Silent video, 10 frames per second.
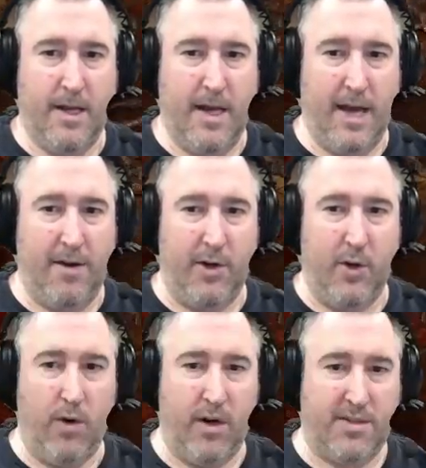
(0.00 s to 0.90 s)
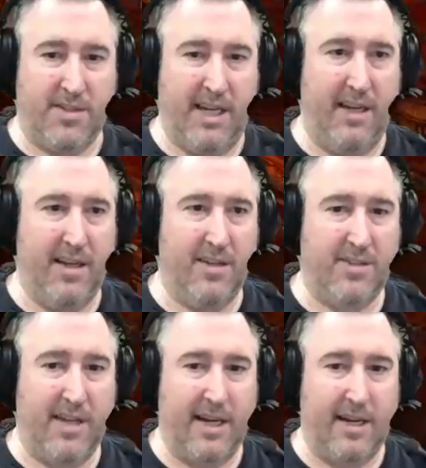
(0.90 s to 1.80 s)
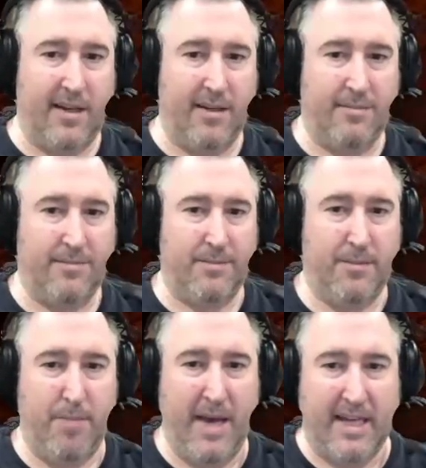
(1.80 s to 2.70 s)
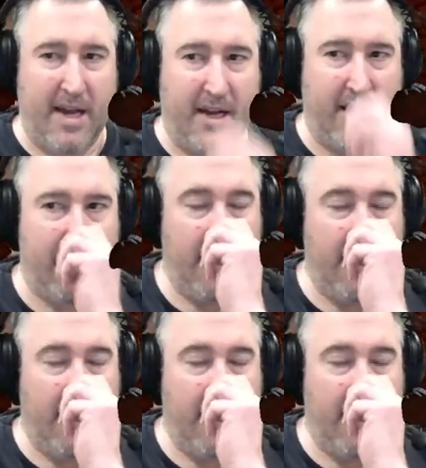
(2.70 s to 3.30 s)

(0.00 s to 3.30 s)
I don't know where Haseen is, so I gotta back out of here.